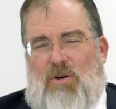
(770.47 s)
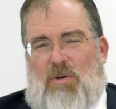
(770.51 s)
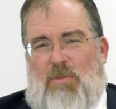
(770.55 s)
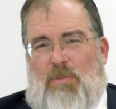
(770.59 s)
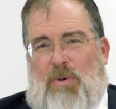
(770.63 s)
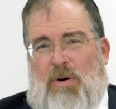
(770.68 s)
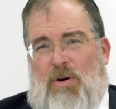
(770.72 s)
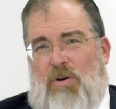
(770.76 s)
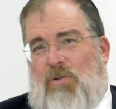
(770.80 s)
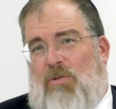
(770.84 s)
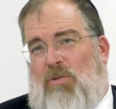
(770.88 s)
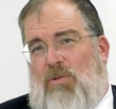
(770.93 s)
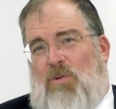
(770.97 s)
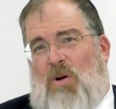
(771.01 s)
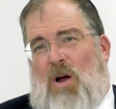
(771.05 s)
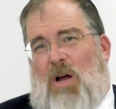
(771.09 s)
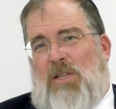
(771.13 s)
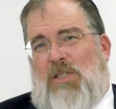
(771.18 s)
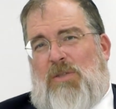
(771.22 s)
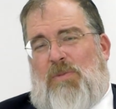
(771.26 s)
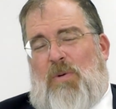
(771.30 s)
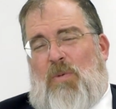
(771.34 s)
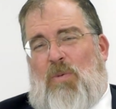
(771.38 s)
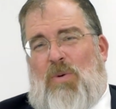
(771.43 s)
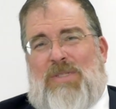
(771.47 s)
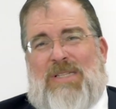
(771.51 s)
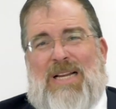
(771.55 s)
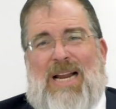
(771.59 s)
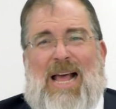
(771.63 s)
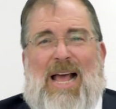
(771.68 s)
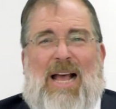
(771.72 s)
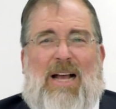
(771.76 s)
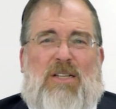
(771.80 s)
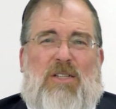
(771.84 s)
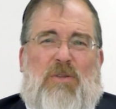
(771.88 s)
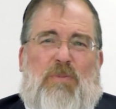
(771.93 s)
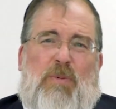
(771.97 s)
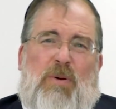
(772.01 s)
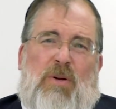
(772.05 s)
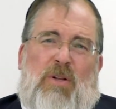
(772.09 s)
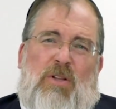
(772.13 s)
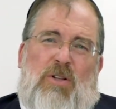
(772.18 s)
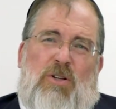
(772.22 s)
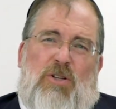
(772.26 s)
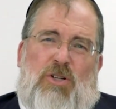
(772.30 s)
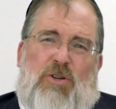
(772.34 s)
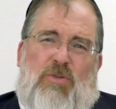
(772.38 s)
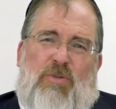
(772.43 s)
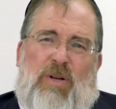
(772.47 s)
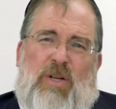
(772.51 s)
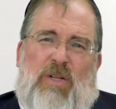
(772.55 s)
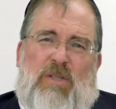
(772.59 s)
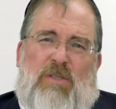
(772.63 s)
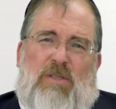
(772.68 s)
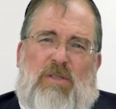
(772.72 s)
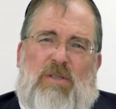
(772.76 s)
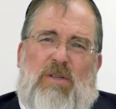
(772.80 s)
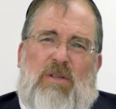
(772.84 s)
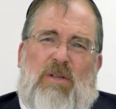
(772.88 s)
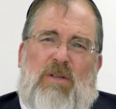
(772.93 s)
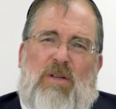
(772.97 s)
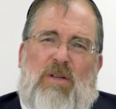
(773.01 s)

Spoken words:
But her new husband was an expert in the streets.